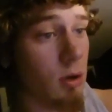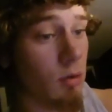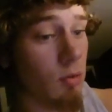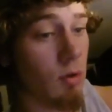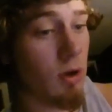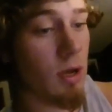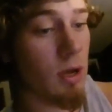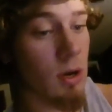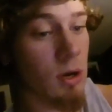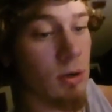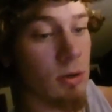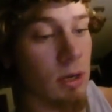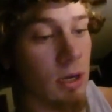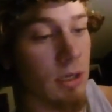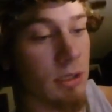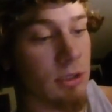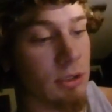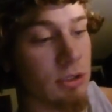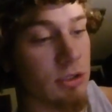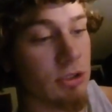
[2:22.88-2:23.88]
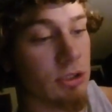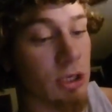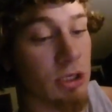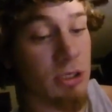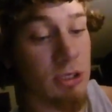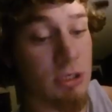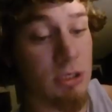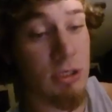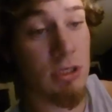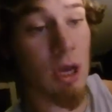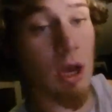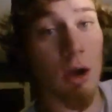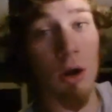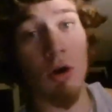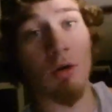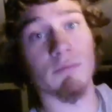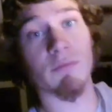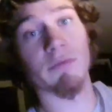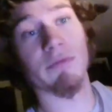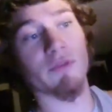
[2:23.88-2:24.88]
Well, I just got
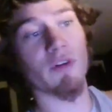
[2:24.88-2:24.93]
home from